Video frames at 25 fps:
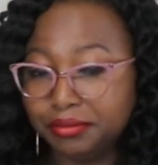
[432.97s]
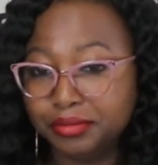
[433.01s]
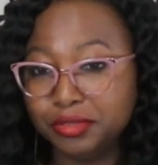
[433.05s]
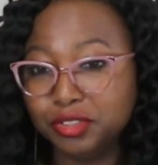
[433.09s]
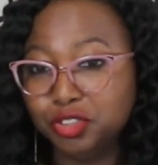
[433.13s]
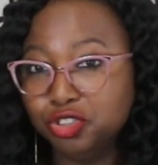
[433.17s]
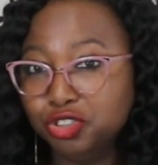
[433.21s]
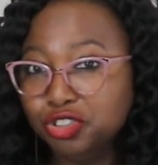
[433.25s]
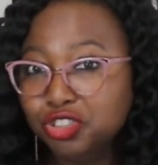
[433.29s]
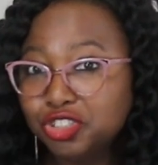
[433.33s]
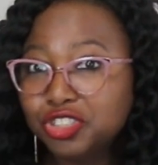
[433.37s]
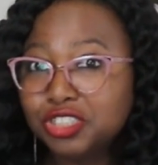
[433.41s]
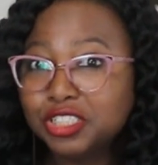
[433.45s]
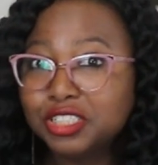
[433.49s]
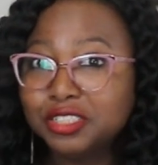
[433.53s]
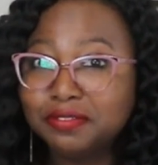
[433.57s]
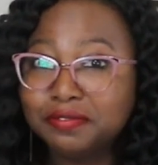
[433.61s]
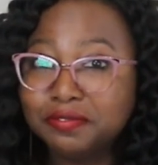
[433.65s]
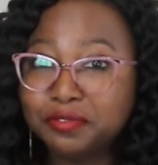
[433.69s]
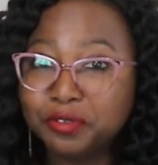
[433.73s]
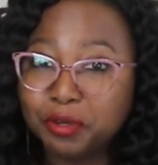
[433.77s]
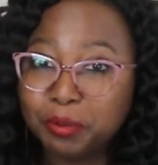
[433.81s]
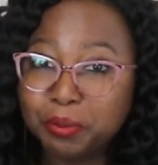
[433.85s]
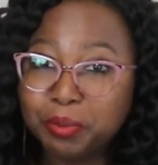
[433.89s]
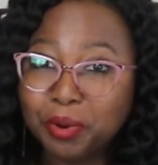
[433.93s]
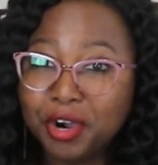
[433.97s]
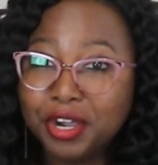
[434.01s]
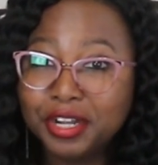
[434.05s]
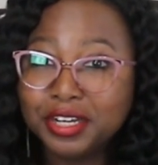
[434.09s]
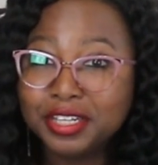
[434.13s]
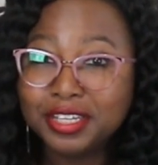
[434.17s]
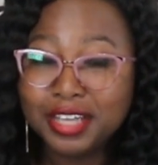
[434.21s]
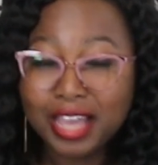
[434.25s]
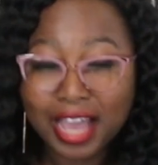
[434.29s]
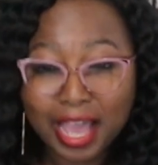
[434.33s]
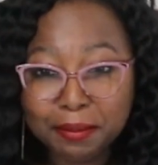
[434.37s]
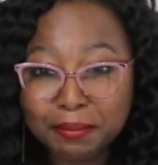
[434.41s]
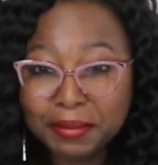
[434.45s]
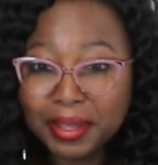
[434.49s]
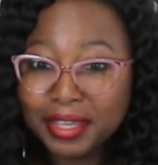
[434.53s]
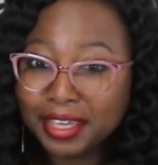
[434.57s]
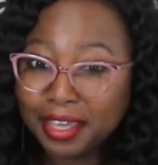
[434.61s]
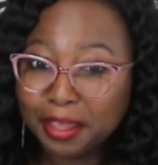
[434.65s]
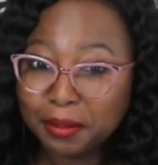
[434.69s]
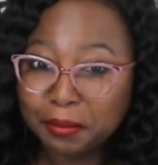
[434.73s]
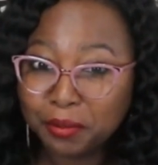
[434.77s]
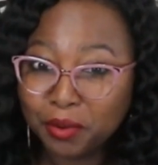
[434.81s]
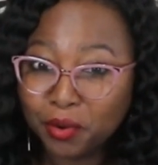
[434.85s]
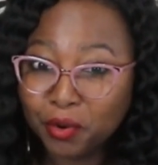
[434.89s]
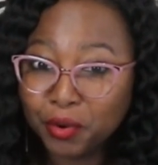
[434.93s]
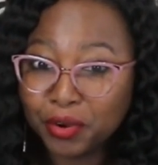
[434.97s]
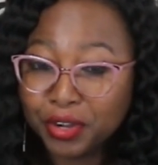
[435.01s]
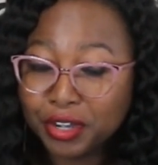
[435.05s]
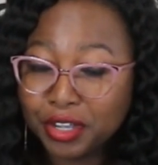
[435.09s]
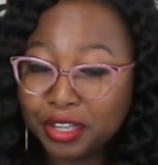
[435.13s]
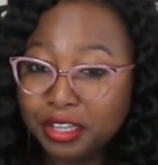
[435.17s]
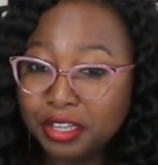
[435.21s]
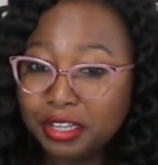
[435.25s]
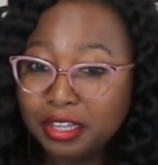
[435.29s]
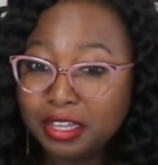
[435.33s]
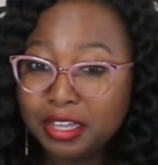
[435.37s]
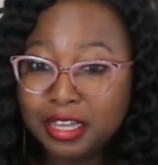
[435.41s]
Usually for a party, I might get more.